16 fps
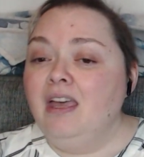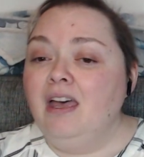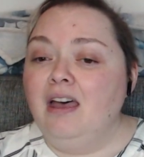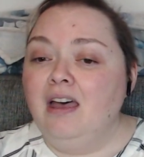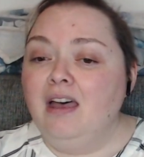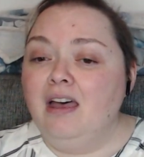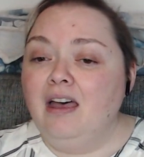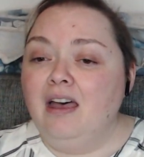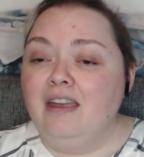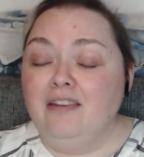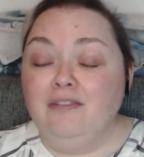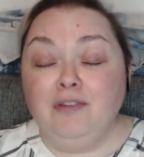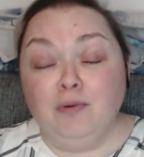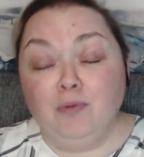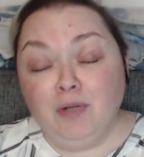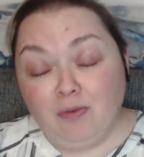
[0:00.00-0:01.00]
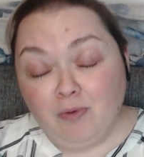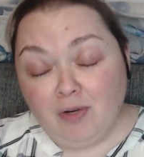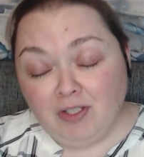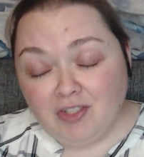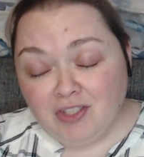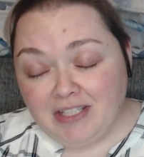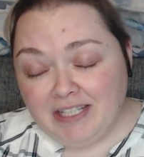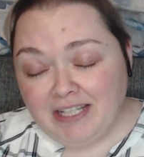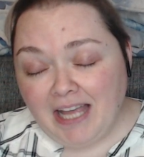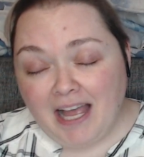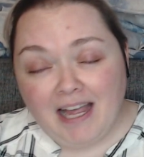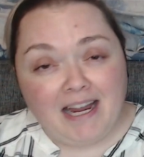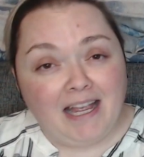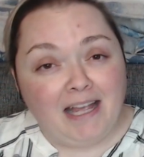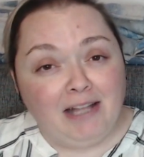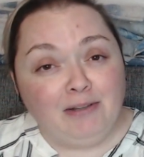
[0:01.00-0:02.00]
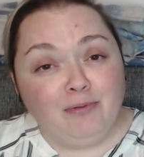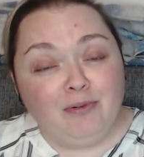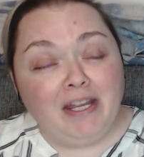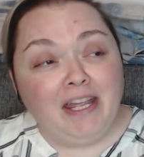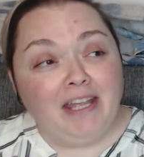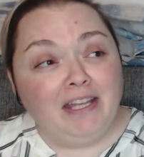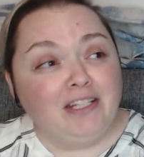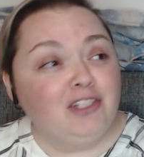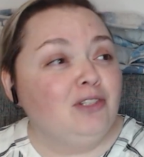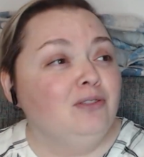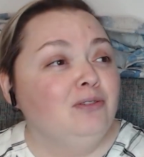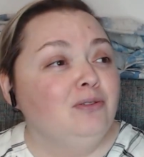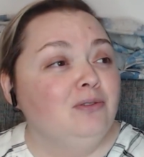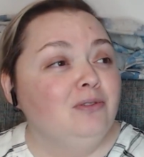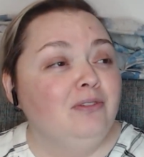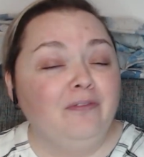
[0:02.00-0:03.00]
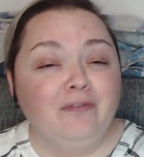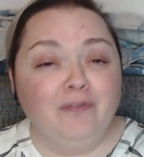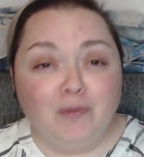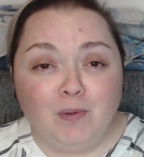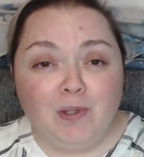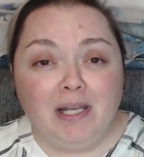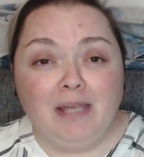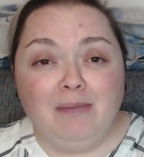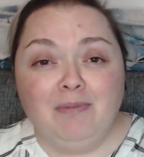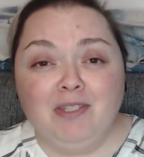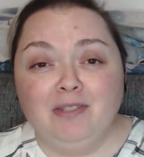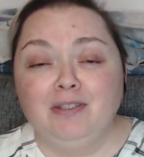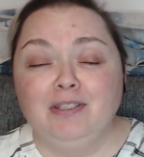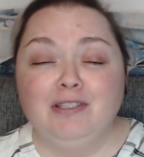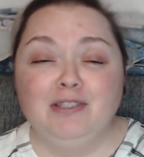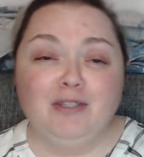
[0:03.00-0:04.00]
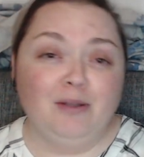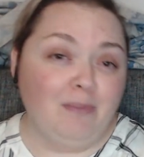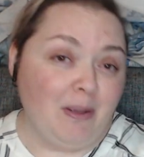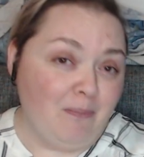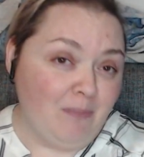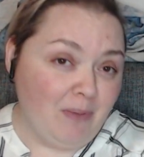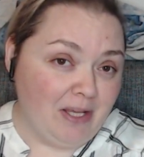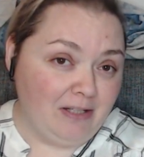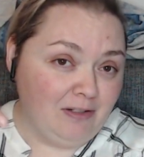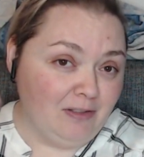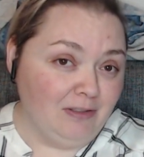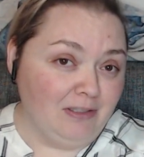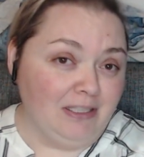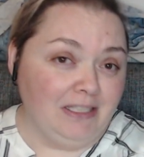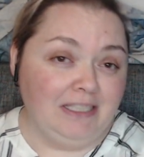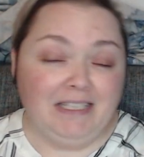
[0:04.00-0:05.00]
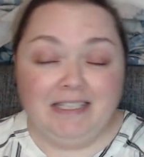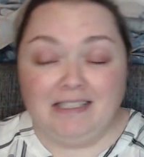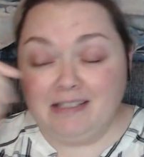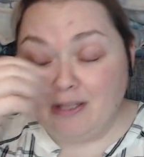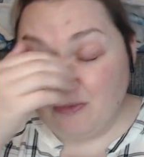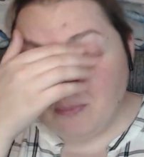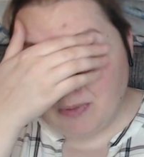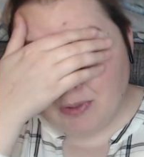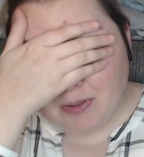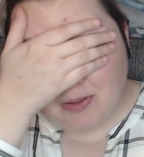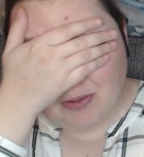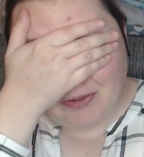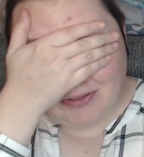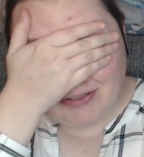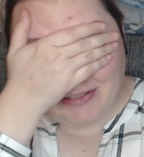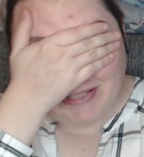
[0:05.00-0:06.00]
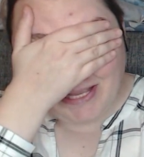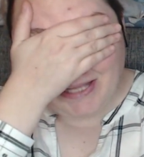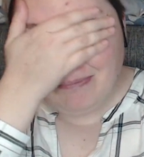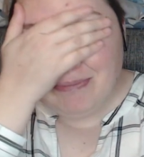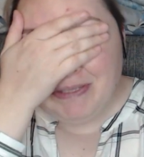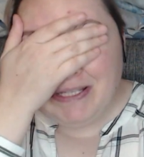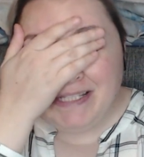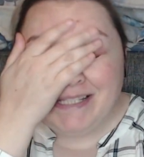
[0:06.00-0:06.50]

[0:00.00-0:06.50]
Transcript: If you want to watch the uncut reaction to the full episode, it's on my Patreon. The link is down below. That being